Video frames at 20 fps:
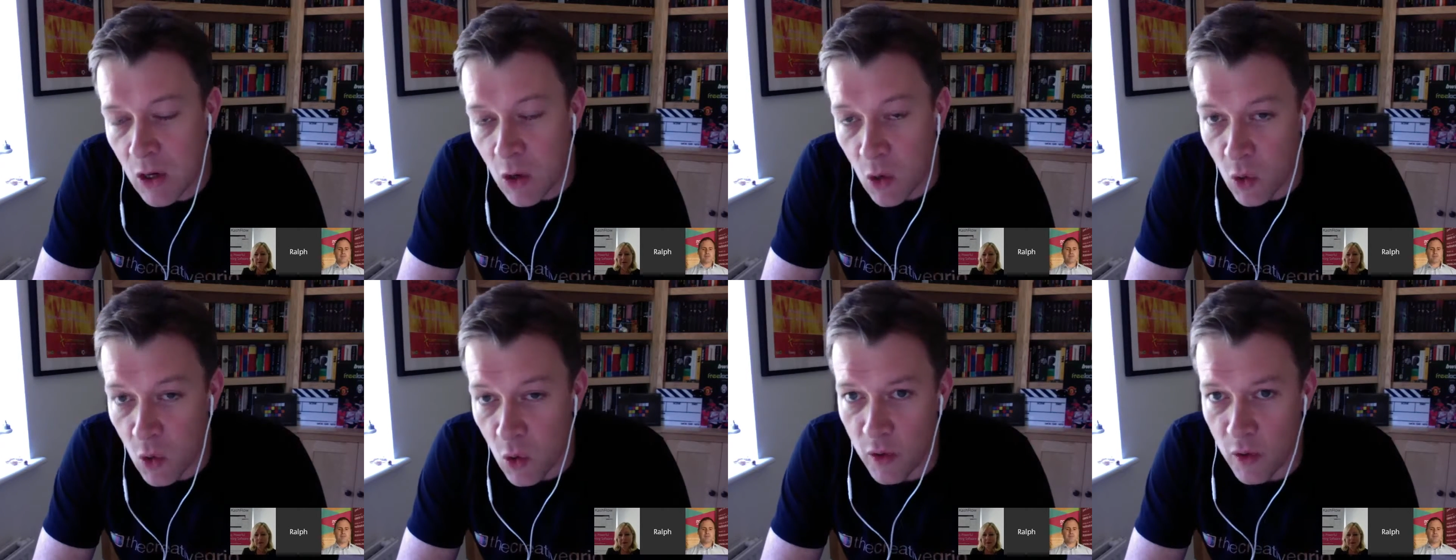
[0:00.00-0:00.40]

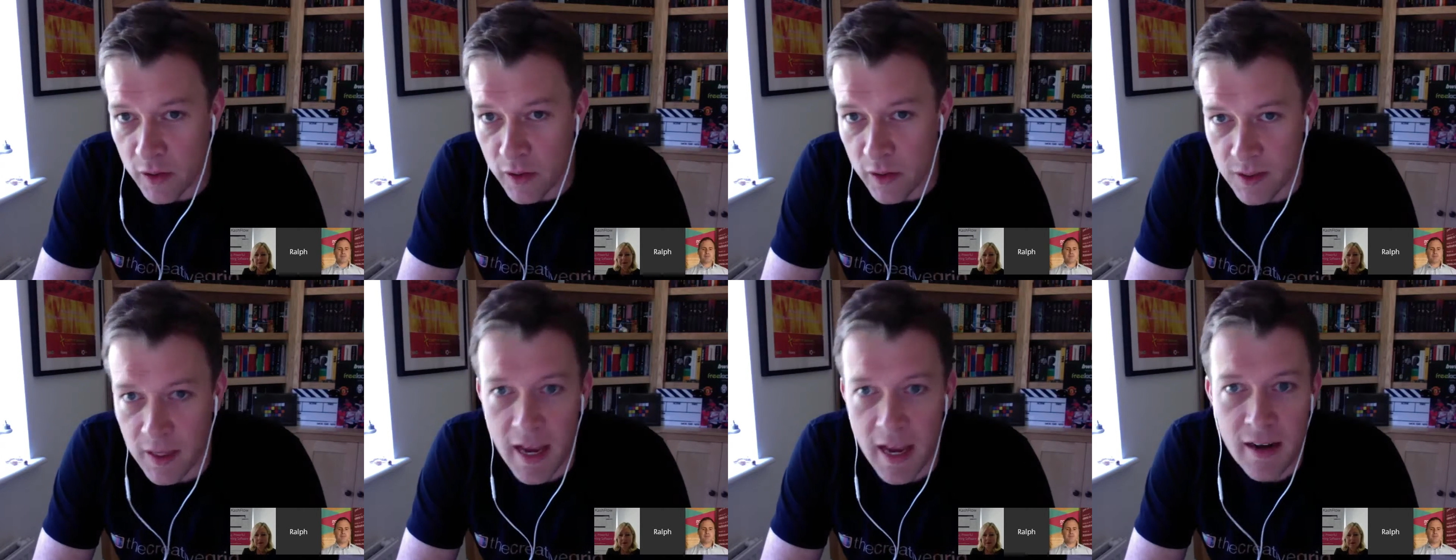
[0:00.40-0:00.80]
or
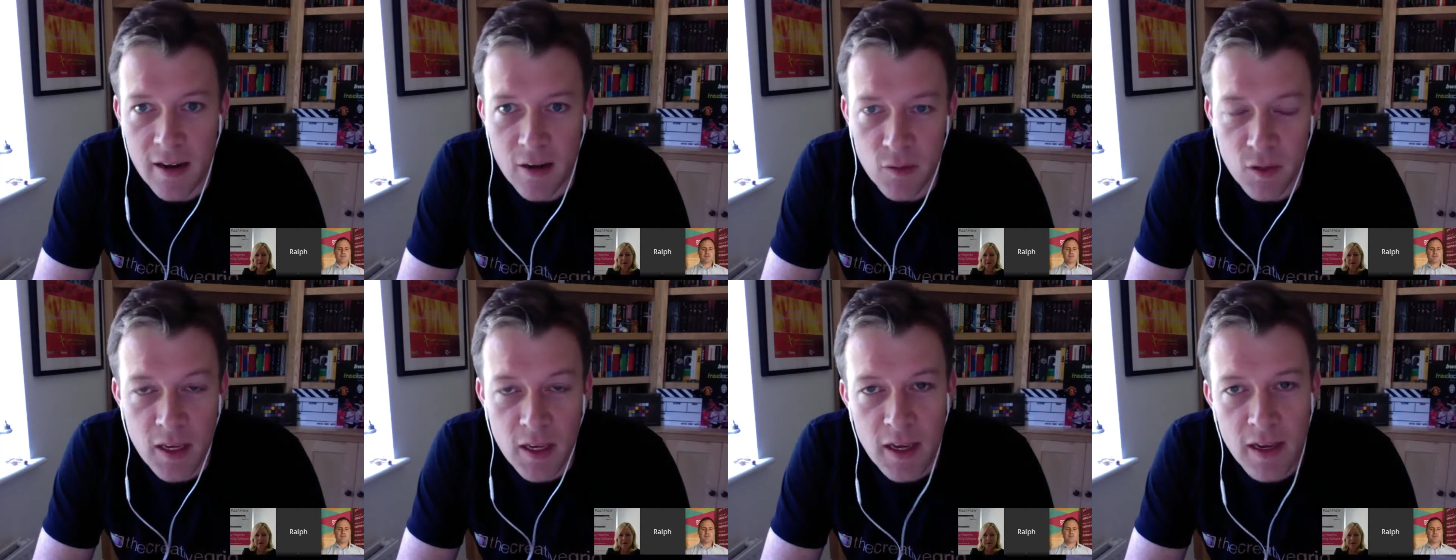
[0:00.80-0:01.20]
it's the end
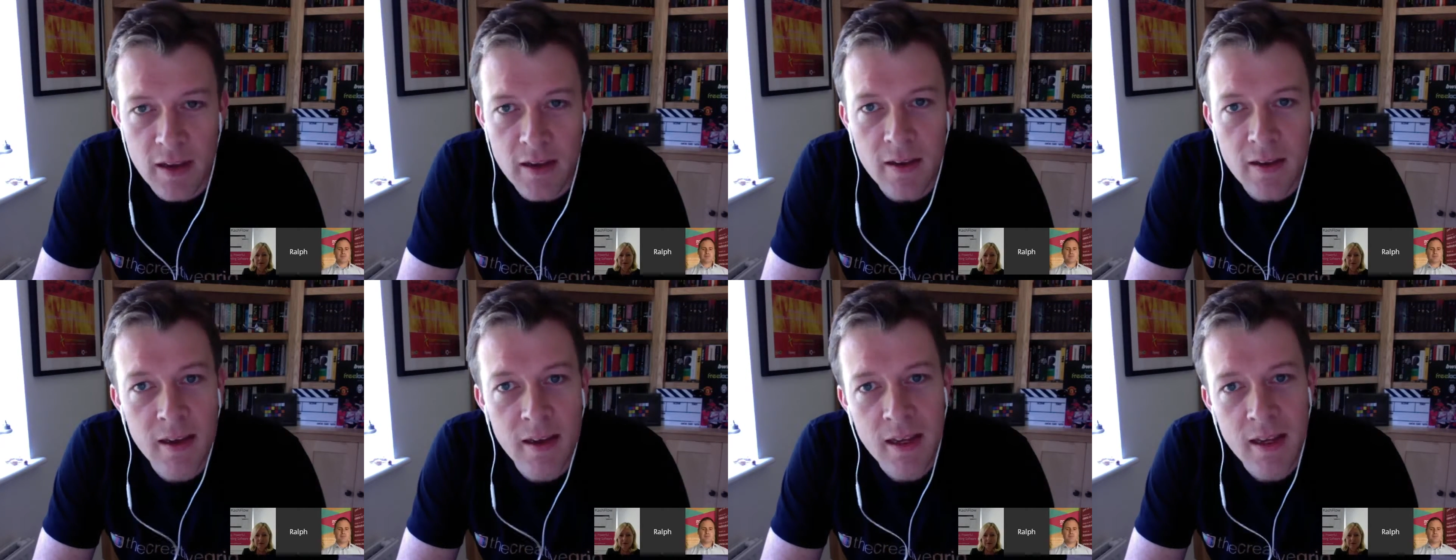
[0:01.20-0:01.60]
of
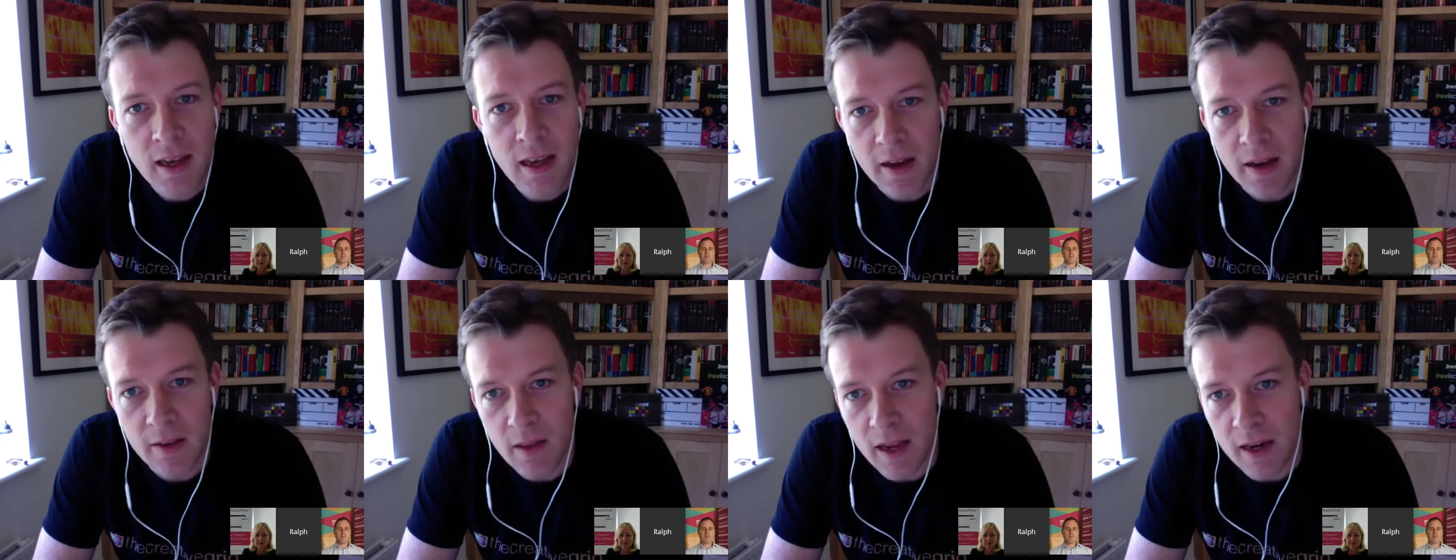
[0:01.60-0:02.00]
year,
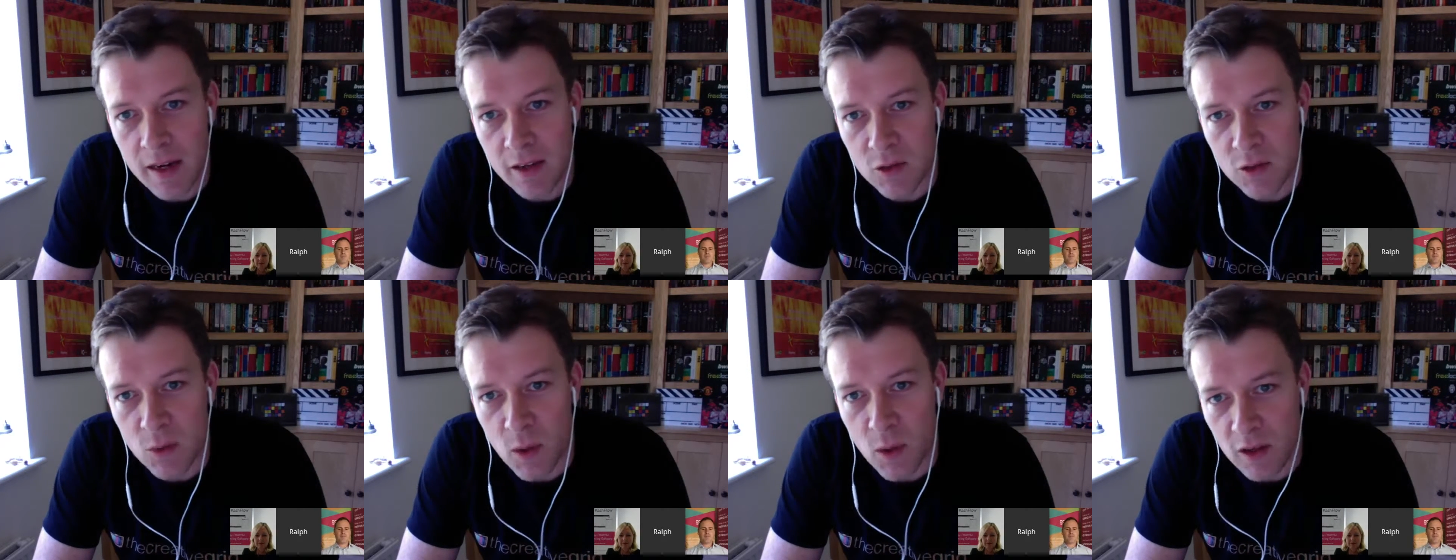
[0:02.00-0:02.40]
and then
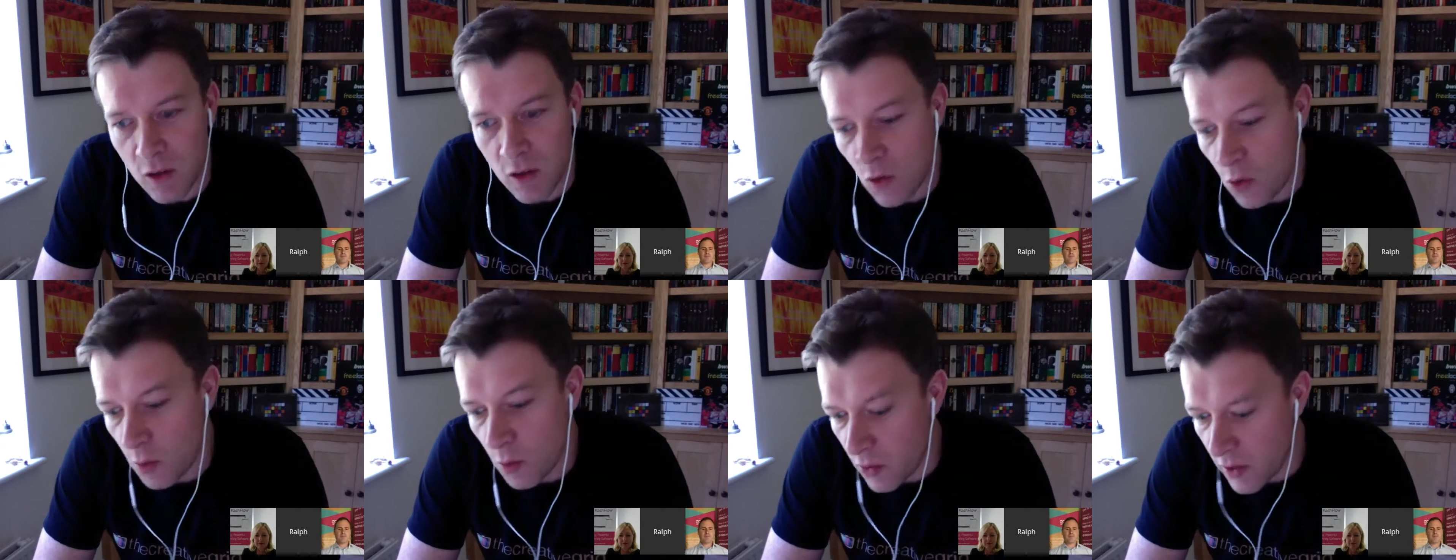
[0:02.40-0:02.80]
it's when your
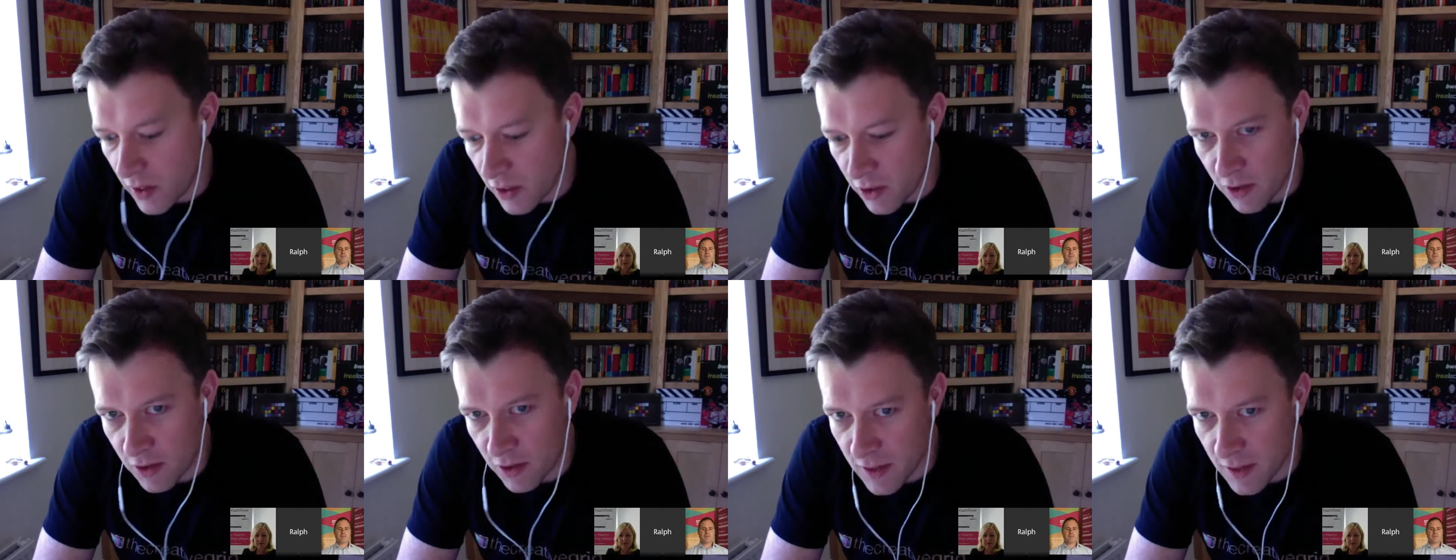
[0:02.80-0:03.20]

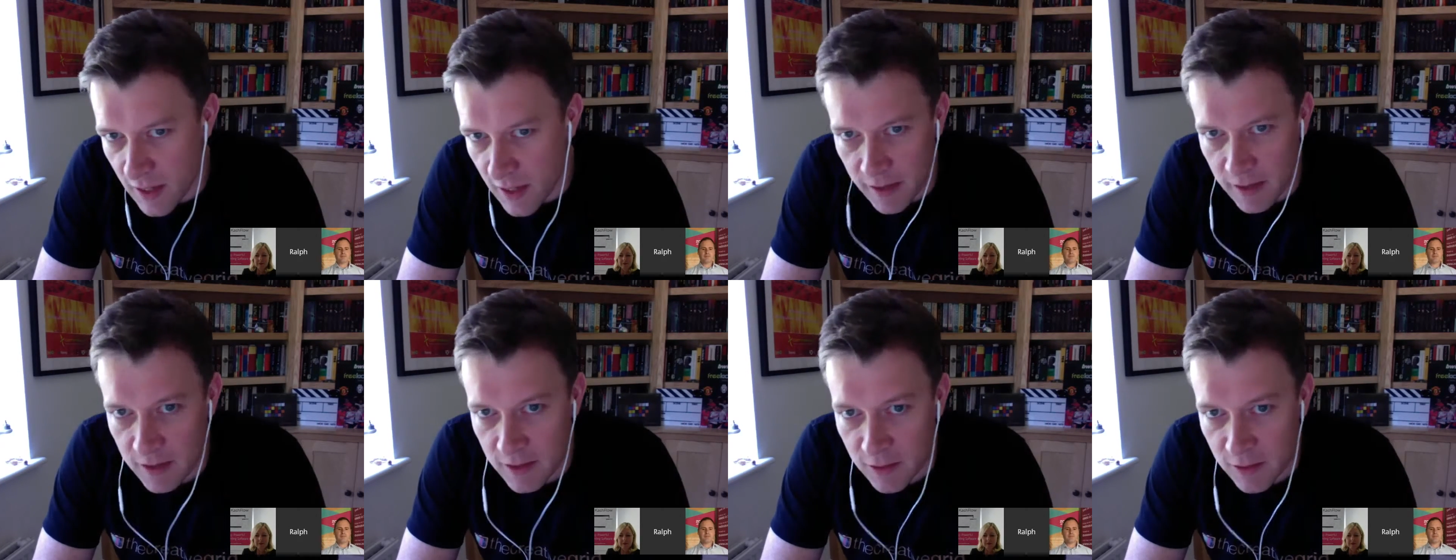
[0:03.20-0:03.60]
corporation
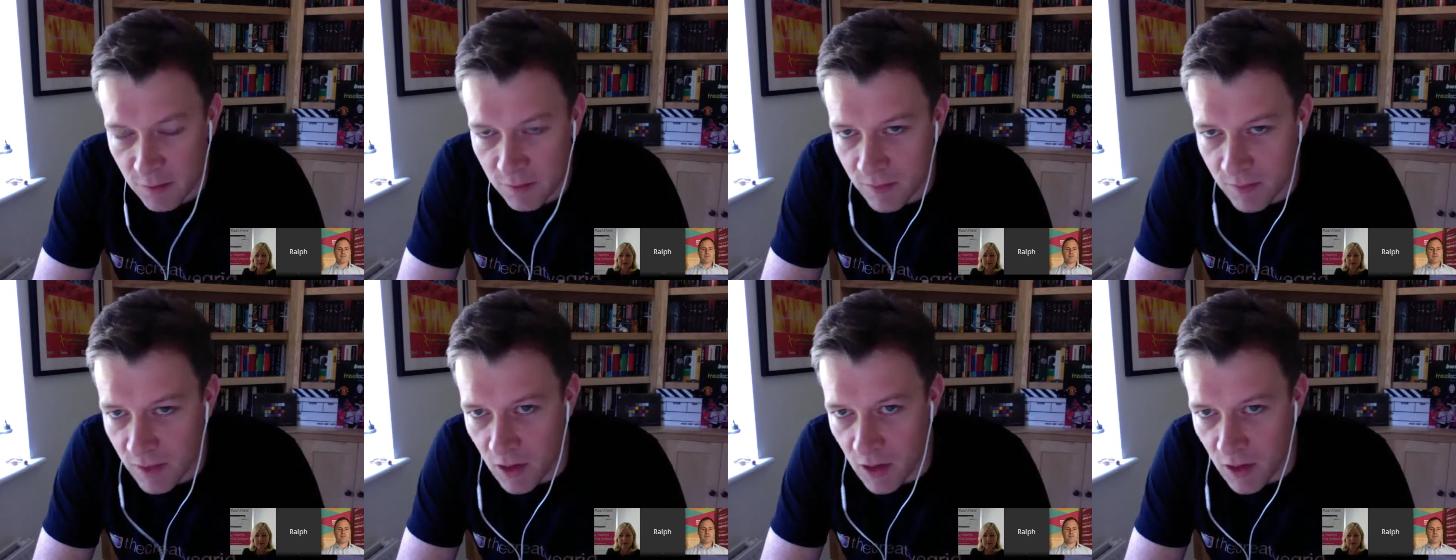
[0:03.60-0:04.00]
tax,